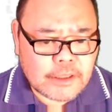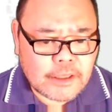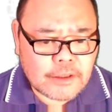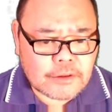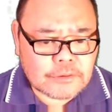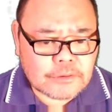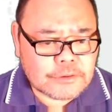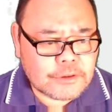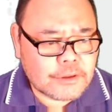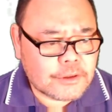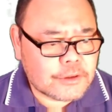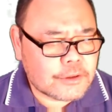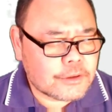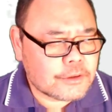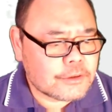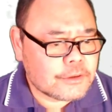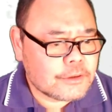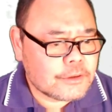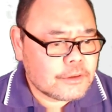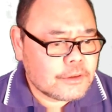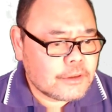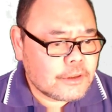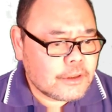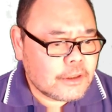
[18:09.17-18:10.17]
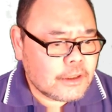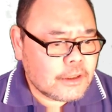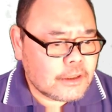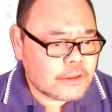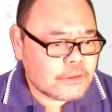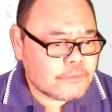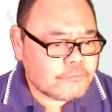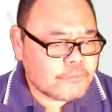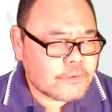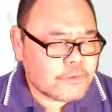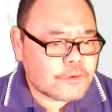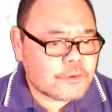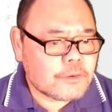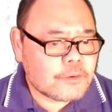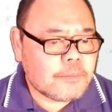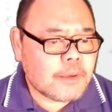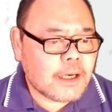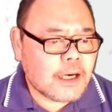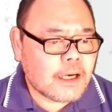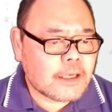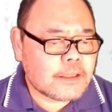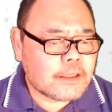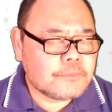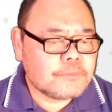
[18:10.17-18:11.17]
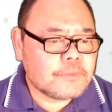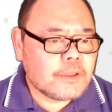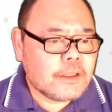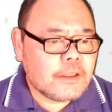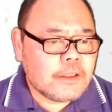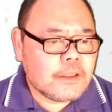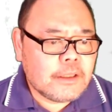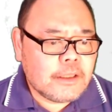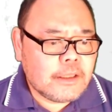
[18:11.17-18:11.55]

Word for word: down there in the very bottom.